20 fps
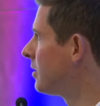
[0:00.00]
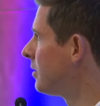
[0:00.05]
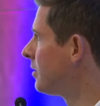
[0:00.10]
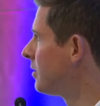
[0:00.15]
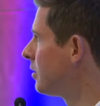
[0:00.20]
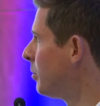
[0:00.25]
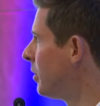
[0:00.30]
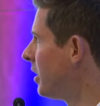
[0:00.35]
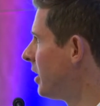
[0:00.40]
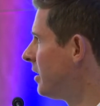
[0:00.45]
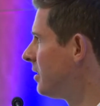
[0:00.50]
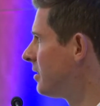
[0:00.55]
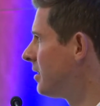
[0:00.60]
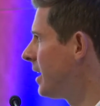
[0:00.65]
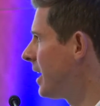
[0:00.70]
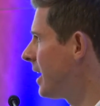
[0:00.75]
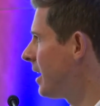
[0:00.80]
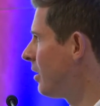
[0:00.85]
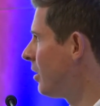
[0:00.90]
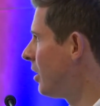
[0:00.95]
on some of these
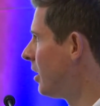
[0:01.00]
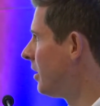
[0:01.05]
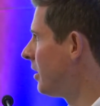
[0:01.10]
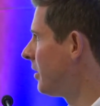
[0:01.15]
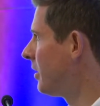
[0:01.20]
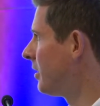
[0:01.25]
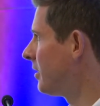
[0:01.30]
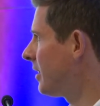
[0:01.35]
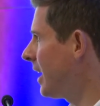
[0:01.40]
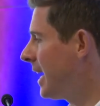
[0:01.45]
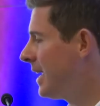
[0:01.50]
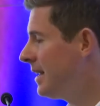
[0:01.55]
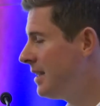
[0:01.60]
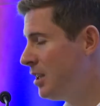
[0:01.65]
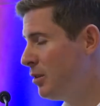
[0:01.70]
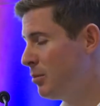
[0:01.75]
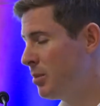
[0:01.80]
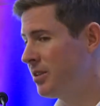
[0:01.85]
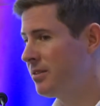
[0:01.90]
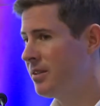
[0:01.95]
now, I think it's
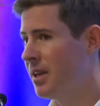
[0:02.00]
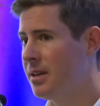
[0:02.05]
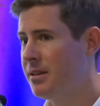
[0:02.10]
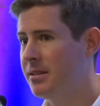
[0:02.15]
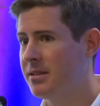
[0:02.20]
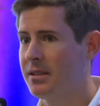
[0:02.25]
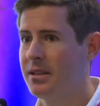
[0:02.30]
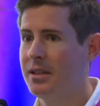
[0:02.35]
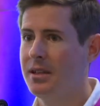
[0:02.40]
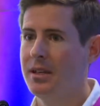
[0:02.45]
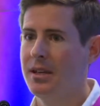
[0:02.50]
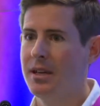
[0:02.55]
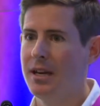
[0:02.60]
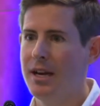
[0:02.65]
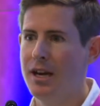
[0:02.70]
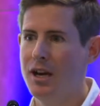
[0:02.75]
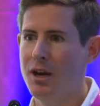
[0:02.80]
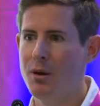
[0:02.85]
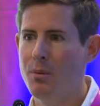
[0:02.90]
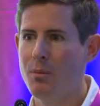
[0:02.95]

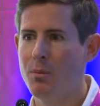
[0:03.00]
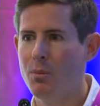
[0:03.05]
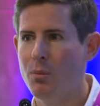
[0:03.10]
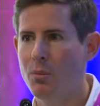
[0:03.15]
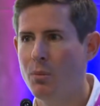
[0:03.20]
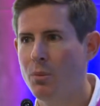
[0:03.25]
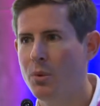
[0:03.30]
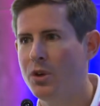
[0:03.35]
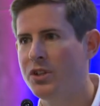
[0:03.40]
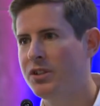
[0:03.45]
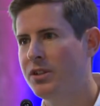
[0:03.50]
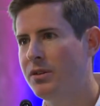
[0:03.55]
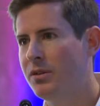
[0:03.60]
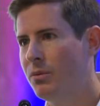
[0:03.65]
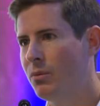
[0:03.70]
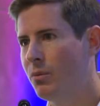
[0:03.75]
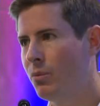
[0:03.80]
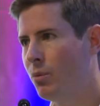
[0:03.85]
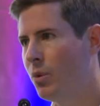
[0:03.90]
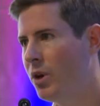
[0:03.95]
80%, which
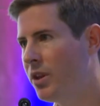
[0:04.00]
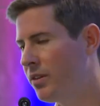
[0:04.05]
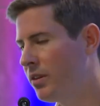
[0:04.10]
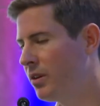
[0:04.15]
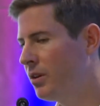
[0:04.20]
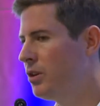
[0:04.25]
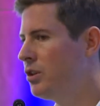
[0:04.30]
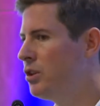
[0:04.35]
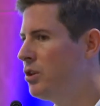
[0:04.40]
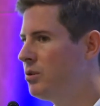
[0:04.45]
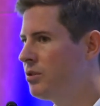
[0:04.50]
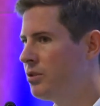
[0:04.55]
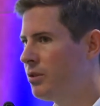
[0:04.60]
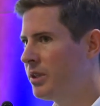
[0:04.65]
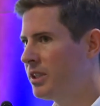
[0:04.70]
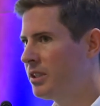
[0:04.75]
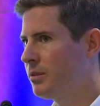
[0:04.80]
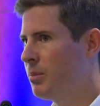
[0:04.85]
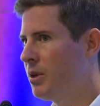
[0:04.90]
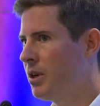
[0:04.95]
with a good user
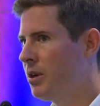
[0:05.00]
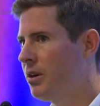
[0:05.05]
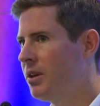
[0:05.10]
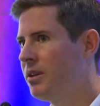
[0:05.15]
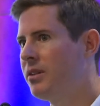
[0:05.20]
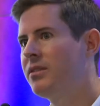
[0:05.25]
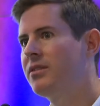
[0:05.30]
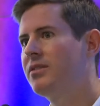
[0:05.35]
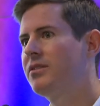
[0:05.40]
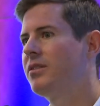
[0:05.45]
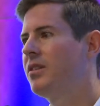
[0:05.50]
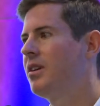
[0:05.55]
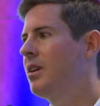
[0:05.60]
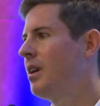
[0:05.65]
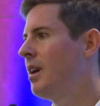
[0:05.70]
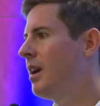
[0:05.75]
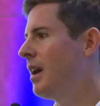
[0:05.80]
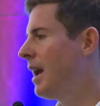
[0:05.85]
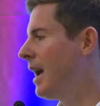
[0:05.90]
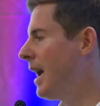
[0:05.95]
experience
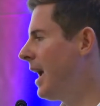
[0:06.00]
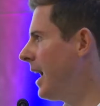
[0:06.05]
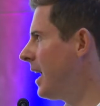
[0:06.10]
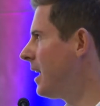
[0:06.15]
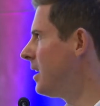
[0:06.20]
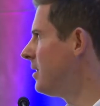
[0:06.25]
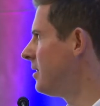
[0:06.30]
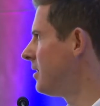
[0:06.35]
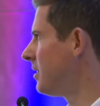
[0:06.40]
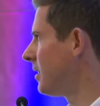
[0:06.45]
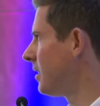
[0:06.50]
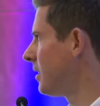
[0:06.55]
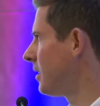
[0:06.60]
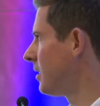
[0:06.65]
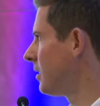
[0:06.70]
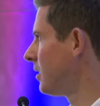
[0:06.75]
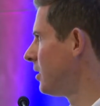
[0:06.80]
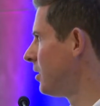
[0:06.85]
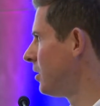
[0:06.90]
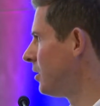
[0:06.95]
and
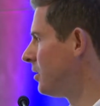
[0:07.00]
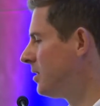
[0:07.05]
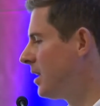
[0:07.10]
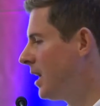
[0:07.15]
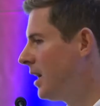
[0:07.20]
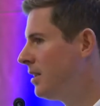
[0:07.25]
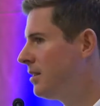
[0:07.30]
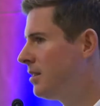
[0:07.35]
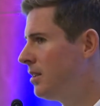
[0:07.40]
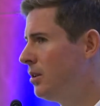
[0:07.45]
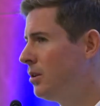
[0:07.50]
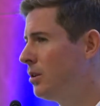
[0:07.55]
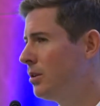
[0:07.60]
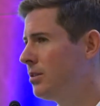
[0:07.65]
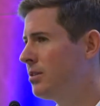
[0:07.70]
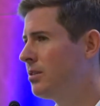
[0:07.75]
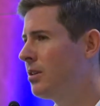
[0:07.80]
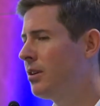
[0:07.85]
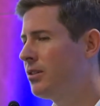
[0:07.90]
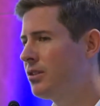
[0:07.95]
good data, you can
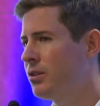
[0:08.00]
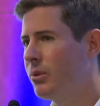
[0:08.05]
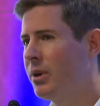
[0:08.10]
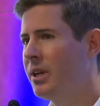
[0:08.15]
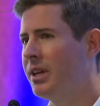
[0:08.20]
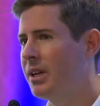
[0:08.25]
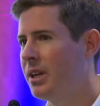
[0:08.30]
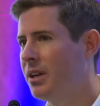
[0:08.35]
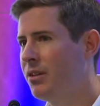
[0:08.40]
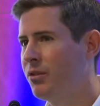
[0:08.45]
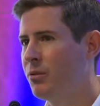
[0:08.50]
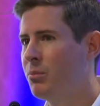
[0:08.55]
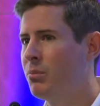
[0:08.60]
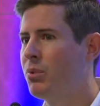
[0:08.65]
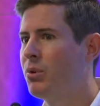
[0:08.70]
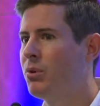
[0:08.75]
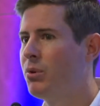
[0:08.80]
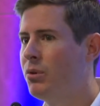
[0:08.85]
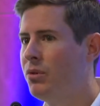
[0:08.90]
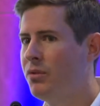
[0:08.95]
start to really kind of
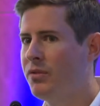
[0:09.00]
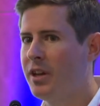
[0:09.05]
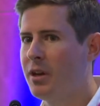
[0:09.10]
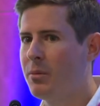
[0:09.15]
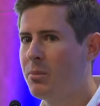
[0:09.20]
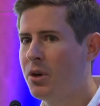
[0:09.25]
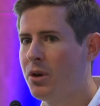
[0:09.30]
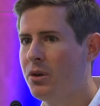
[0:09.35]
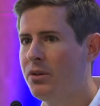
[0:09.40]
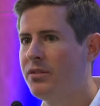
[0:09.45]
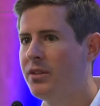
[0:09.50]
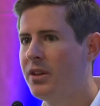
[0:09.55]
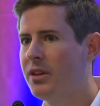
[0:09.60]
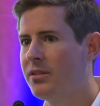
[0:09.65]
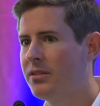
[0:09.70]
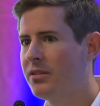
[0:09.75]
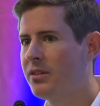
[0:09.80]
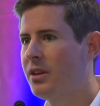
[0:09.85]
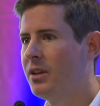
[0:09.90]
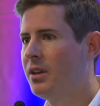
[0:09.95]
improve that
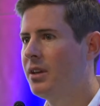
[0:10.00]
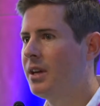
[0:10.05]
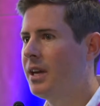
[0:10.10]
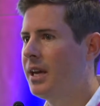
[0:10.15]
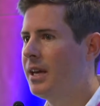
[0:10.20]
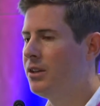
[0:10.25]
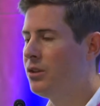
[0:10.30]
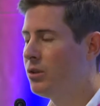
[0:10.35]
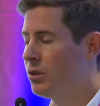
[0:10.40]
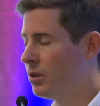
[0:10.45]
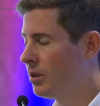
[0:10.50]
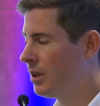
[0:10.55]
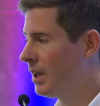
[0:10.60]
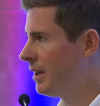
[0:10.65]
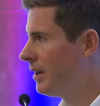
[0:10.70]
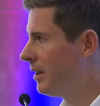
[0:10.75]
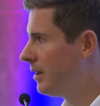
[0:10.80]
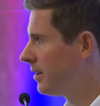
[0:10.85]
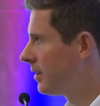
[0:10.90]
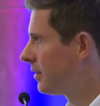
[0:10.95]
process, and your Google
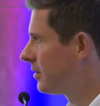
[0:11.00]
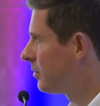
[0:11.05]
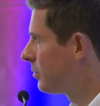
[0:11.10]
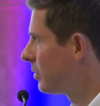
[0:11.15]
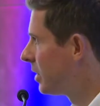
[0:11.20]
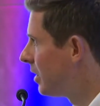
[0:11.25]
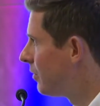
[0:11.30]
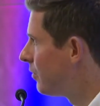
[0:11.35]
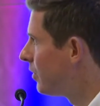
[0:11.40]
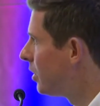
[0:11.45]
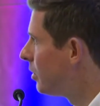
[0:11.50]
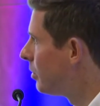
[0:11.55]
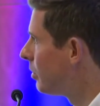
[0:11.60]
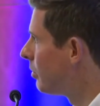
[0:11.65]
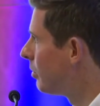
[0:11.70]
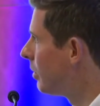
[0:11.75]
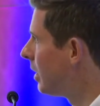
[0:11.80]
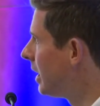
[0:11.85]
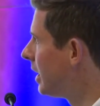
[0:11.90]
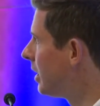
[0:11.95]
Analytics will give you a
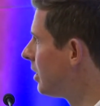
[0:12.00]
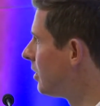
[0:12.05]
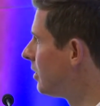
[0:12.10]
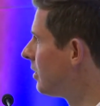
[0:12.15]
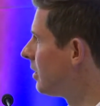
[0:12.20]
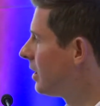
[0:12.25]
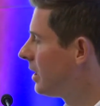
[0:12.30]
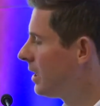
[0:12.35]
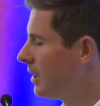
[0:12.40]
really good